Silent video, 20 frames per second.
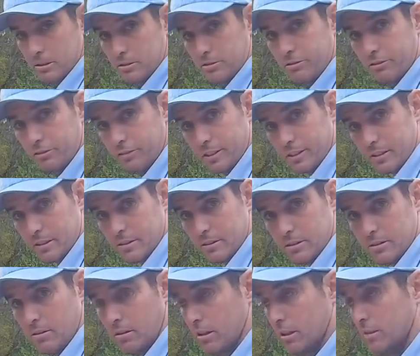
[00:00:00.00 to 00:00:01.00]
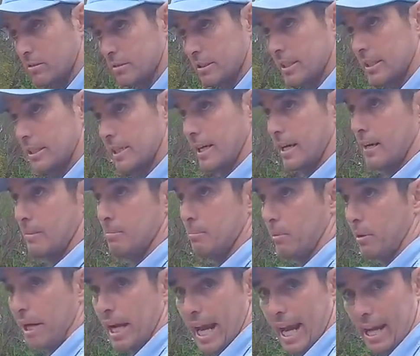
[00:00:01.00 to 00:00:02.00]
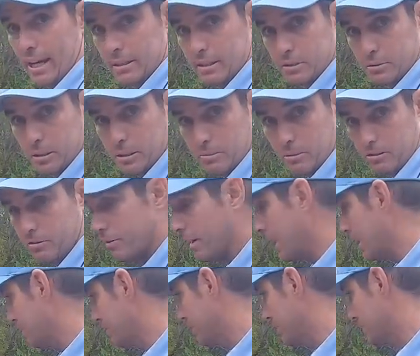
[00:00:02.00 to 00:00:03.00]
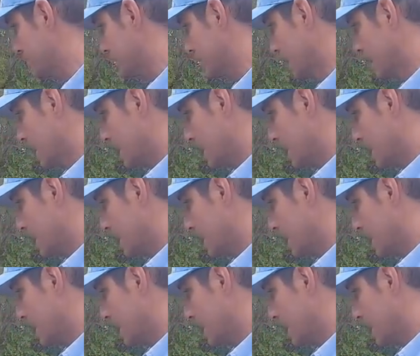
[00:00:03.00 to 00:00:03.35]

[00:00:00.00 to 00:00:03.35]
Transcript: and fizzers, like the um, Boy Howdy's one of my favorites.